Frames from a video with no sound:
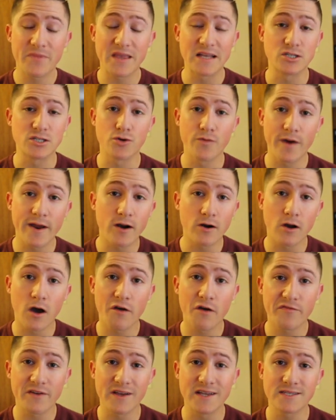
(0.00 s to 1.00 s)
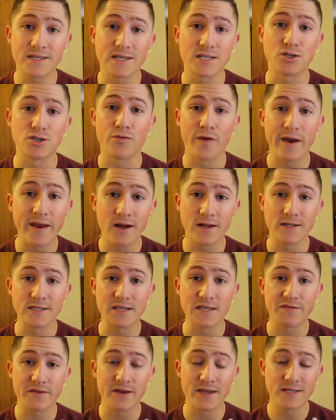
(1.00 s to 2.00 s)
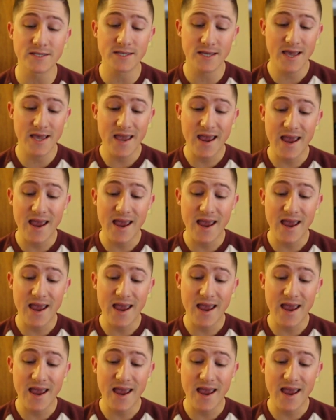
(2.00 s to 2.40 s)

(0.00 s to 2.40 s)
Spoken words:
It's great on offense. It's great on defense.